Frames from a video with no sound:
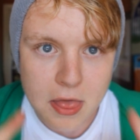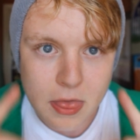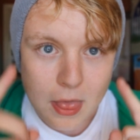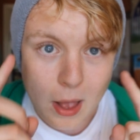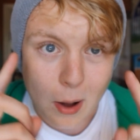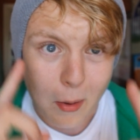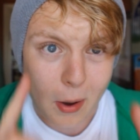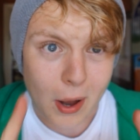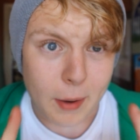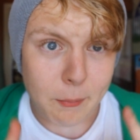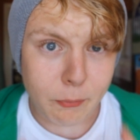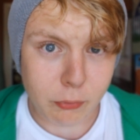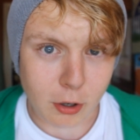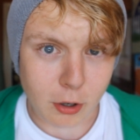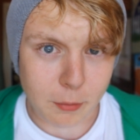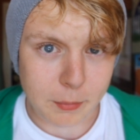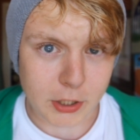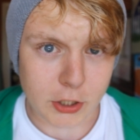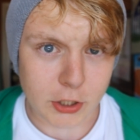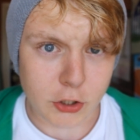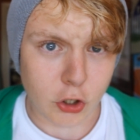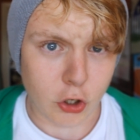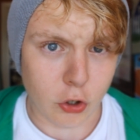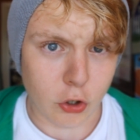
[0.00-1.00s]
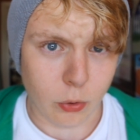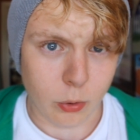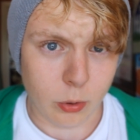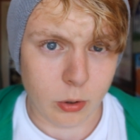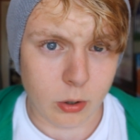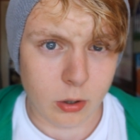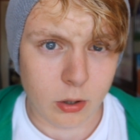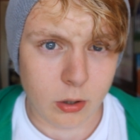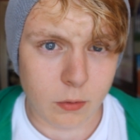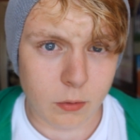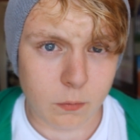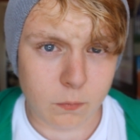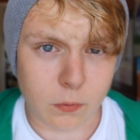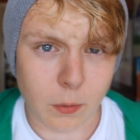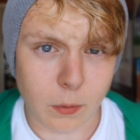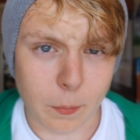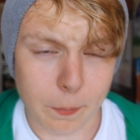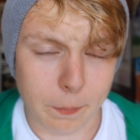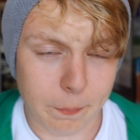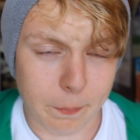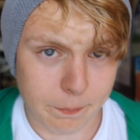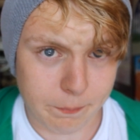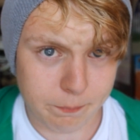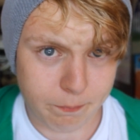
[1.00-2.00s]
Now I promise you,
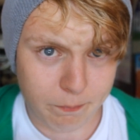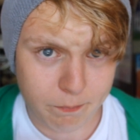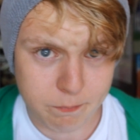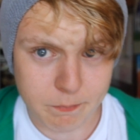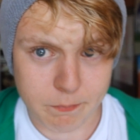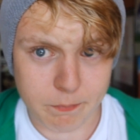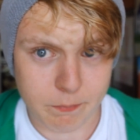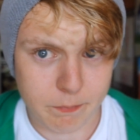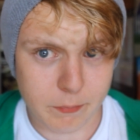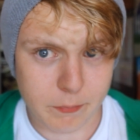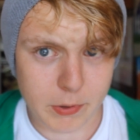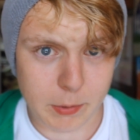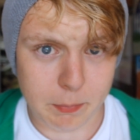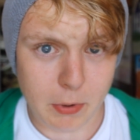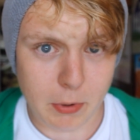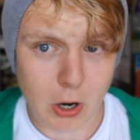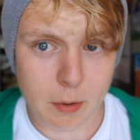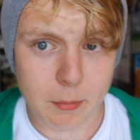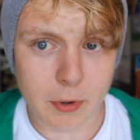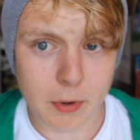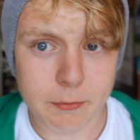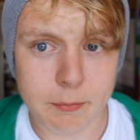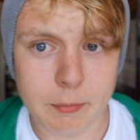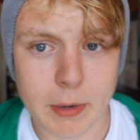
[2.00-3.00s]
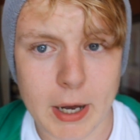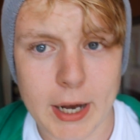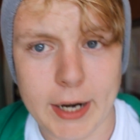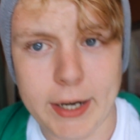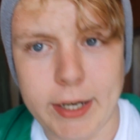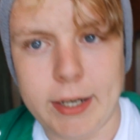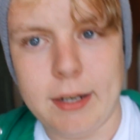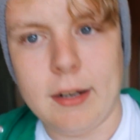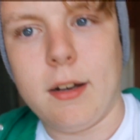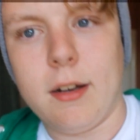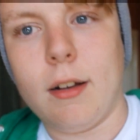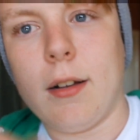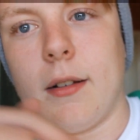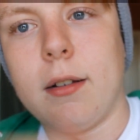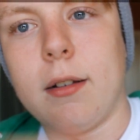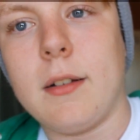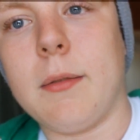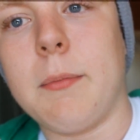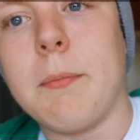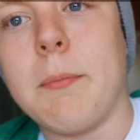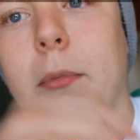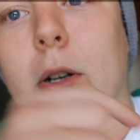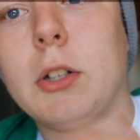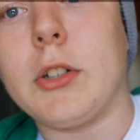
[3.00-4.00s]
from the bottom of my
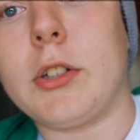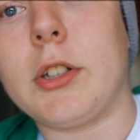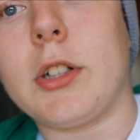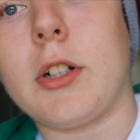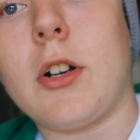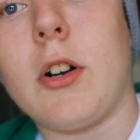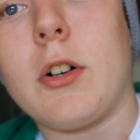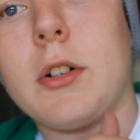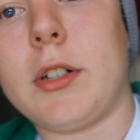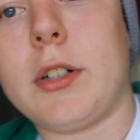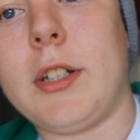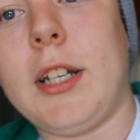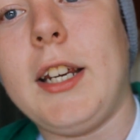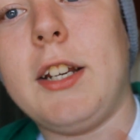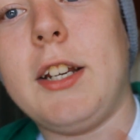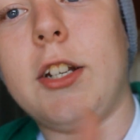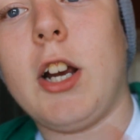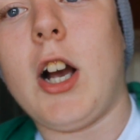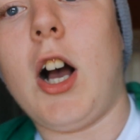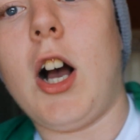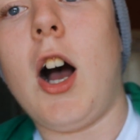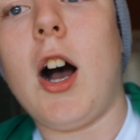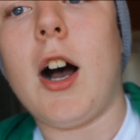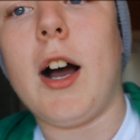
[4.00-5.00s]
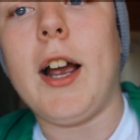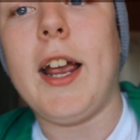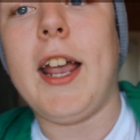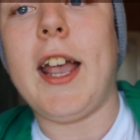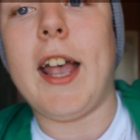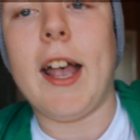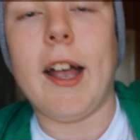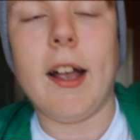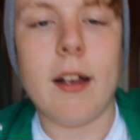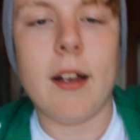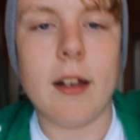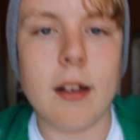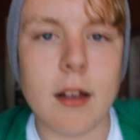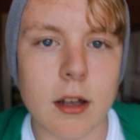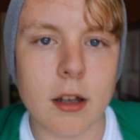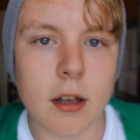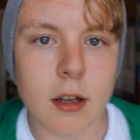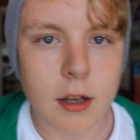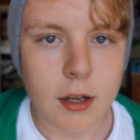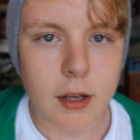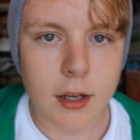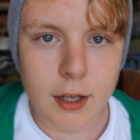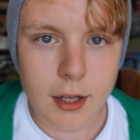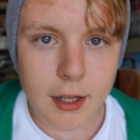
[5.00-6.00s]
Monster Cox t-shirt heart here,
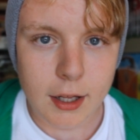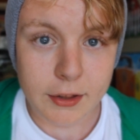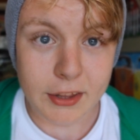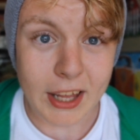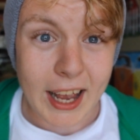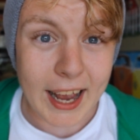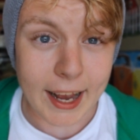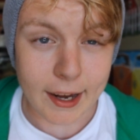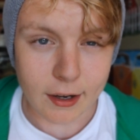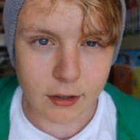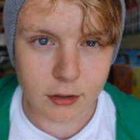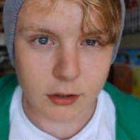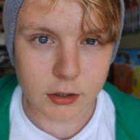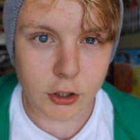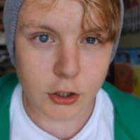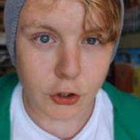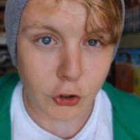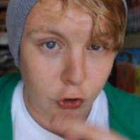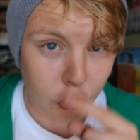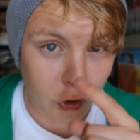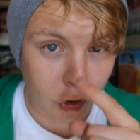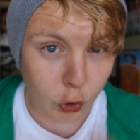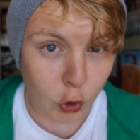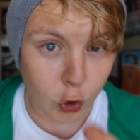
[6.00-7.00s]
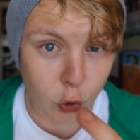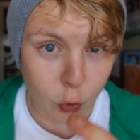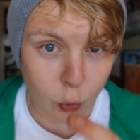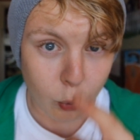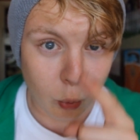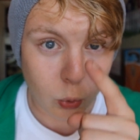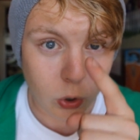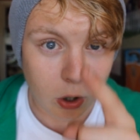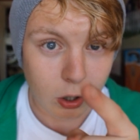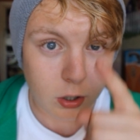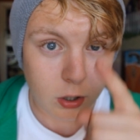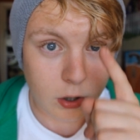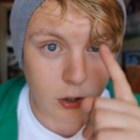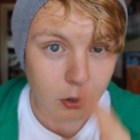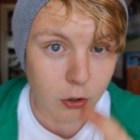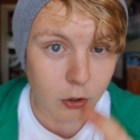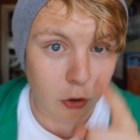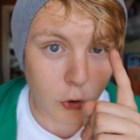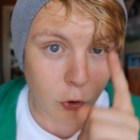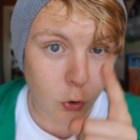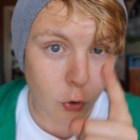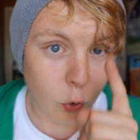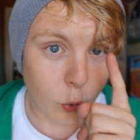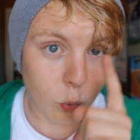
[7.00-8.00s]
that you
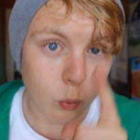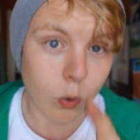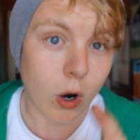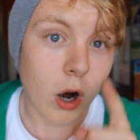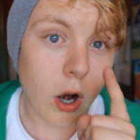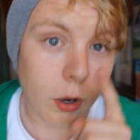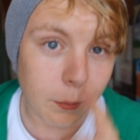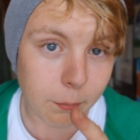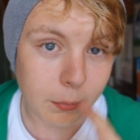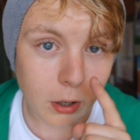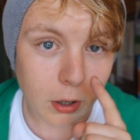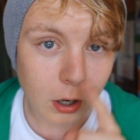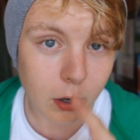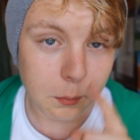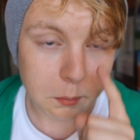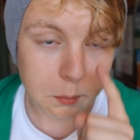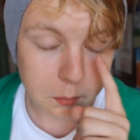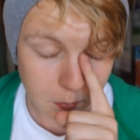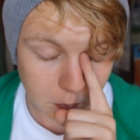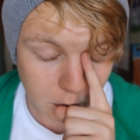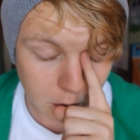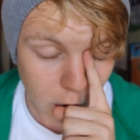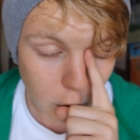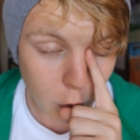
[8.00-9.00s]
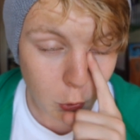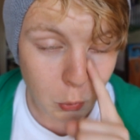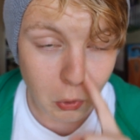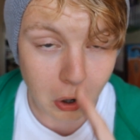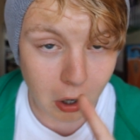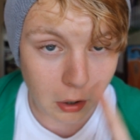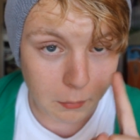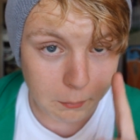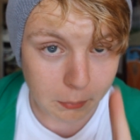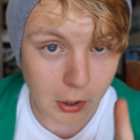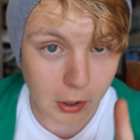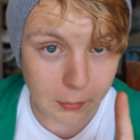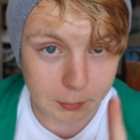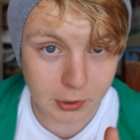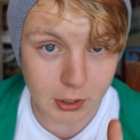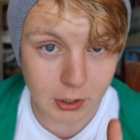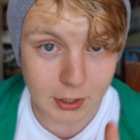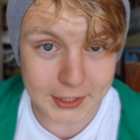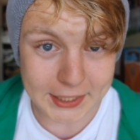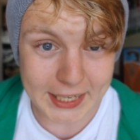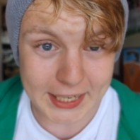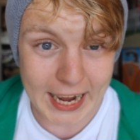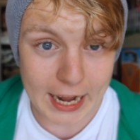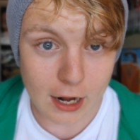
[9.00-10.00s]
who aren't pop who aren't
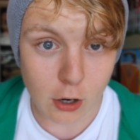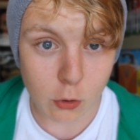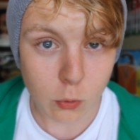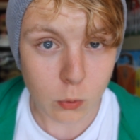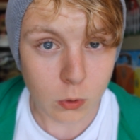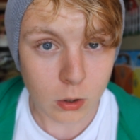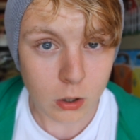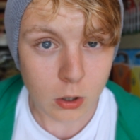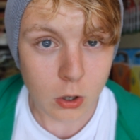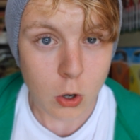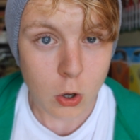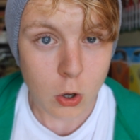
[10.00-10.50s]
popular now